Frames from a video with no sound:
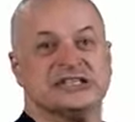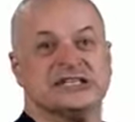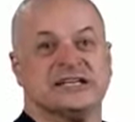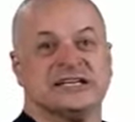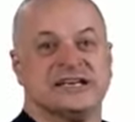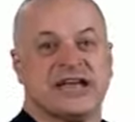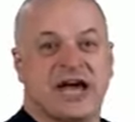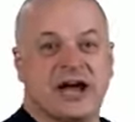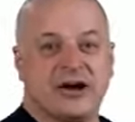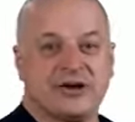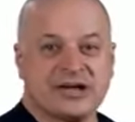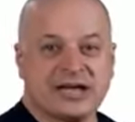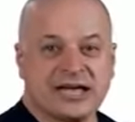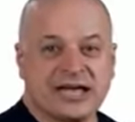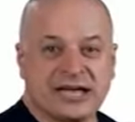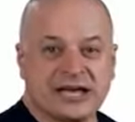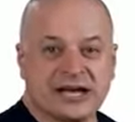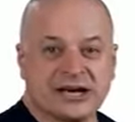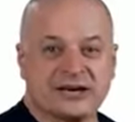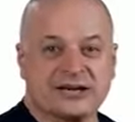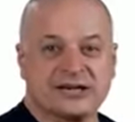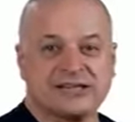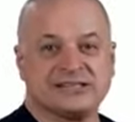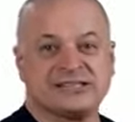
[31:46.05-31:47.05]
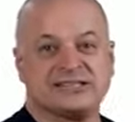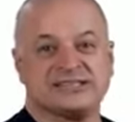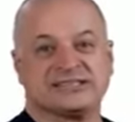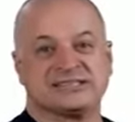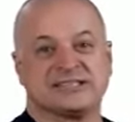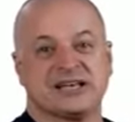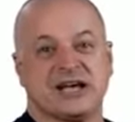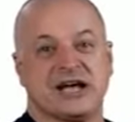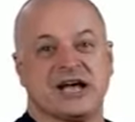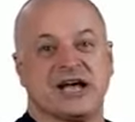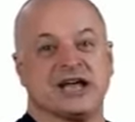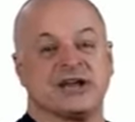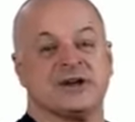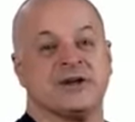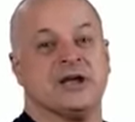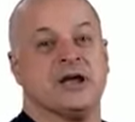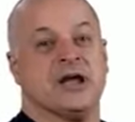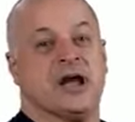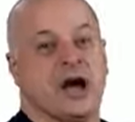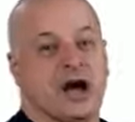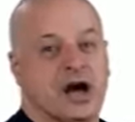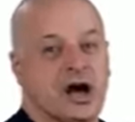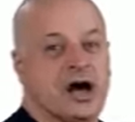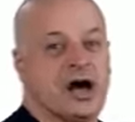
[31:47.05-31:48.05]
Now here is a sign
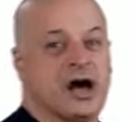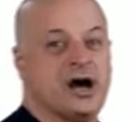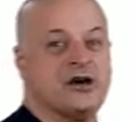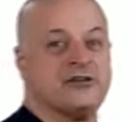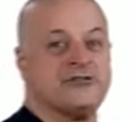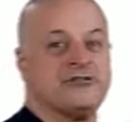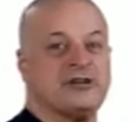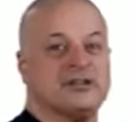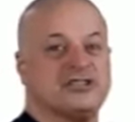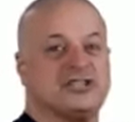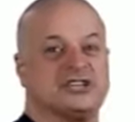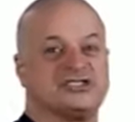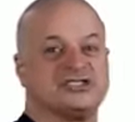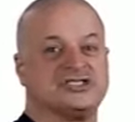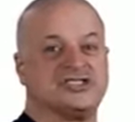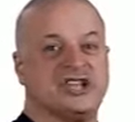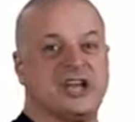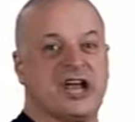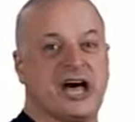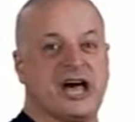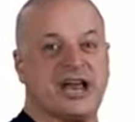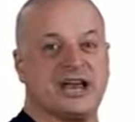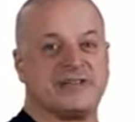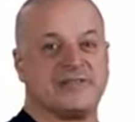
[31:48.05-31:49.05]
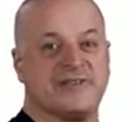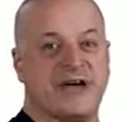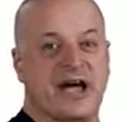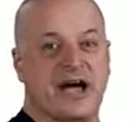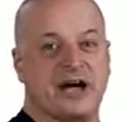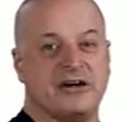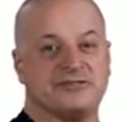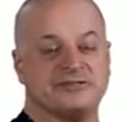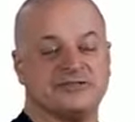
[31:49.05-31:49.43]
of the stenotic valve.